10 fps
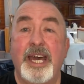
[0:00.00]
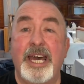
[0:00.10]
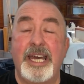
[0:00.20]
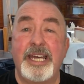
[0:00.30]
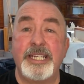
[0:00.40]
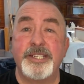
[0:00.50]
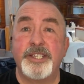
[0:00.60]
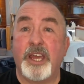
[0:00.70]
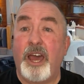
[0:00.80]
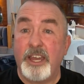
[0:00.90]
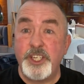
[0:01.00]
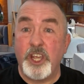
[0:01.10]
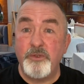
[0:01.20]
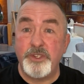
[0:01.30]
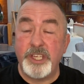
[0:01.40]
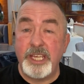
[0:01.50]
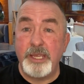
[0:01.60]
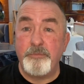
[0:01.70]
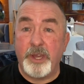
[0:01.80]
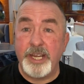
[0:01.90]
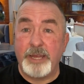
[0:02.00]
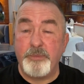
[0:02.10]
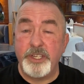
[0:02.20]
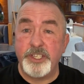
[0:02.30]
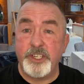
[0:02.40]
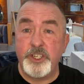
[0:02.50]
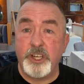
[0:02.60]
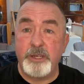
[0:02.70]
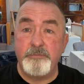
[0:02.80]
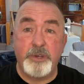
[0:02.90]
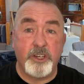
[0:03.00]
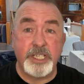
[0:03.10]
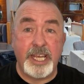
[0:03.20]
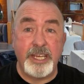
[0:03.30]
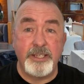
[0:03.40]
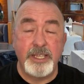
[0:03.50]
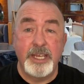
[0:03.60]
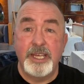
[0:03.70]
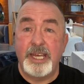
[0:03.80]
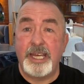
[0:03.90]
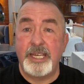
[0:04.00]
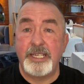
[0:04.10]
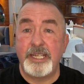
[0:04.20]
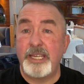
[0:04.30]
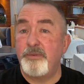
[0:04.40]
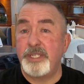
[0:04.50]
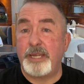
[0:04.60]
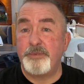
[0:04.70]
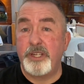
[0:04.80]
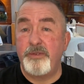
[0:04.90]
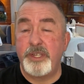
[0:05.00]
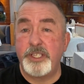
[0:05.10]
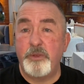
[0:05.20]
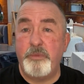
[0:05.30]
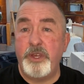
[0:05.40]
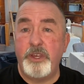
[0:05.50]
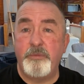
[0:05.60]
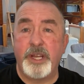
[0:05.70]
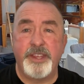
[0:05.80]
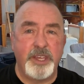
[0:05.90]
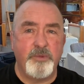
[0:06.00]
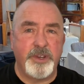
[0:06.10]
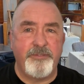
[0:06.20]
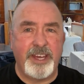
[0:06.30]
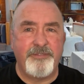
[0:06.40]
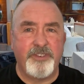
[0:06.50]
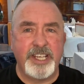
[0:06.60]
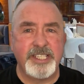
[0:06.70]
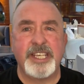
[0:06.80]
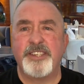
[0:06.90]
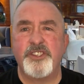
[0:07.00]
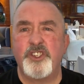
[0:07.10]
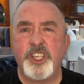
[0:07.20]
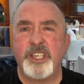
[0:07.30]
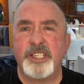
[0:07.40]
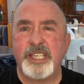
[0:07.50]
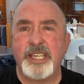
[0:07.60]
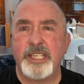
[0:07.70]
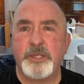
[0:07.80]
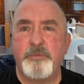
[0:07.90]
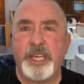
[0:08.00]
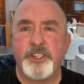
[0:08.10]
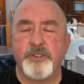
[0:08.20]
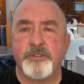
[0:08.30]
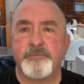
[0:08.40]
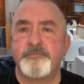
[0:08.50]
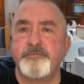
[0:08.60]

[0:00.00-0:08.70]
And I chose the pineapple and sunshine mocktail, and it was absolutely superb. And I think one of our friends had the G&T special.